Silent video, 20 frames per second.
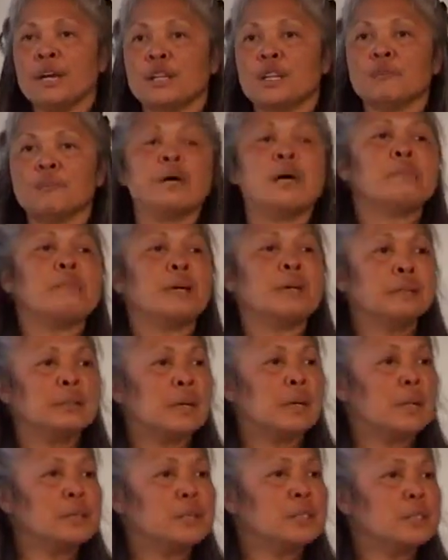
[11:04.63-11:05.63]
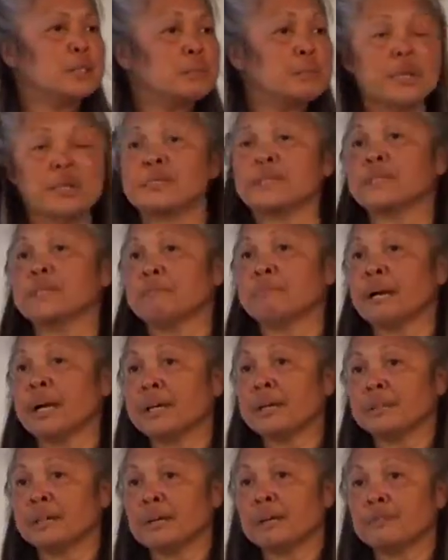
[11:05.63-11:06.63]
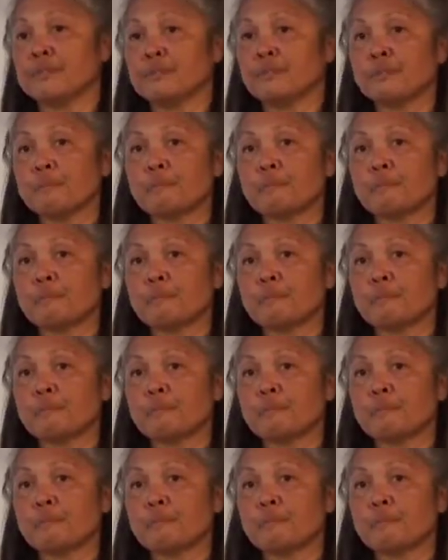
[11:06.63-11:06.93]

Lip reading: the Babaylan is present in my life.